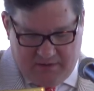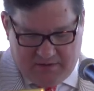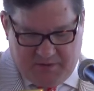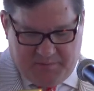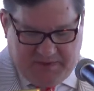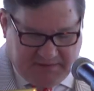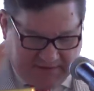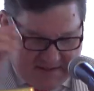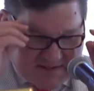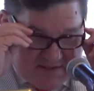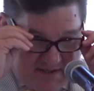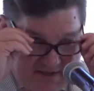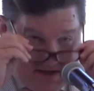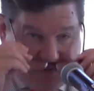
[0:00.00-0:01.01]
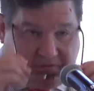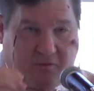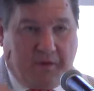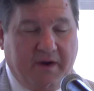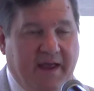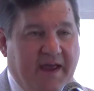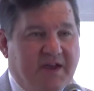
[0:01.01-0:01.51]
to be listed as
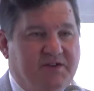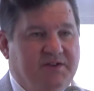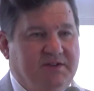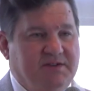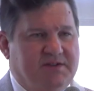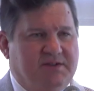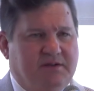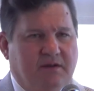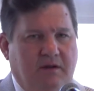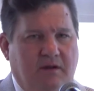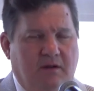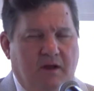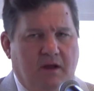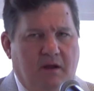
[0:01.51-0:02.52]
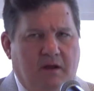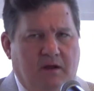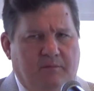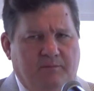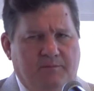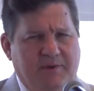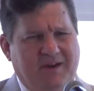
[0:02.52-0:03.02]
foreign agents
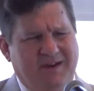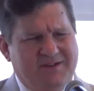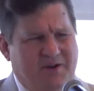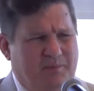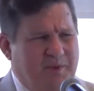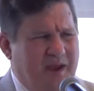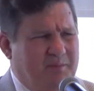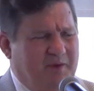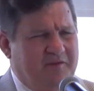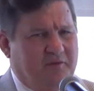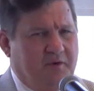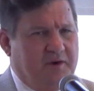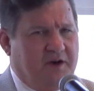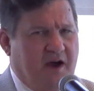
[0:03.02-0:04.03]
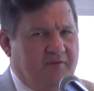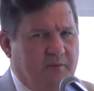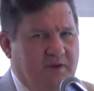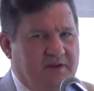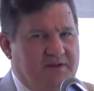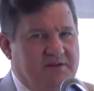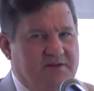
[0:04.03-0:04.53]
because they're paid by foreign
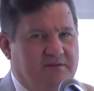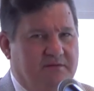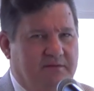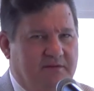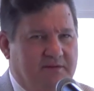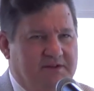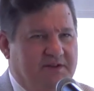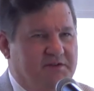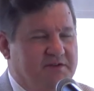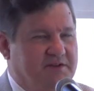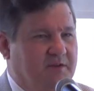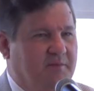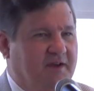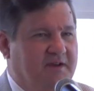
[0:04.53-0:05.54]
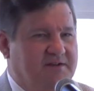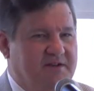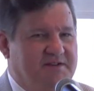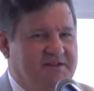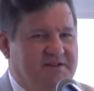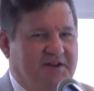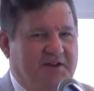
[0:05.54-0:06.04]
governments. It's interesting because
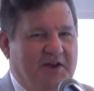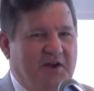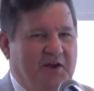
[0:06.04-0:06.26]
this is an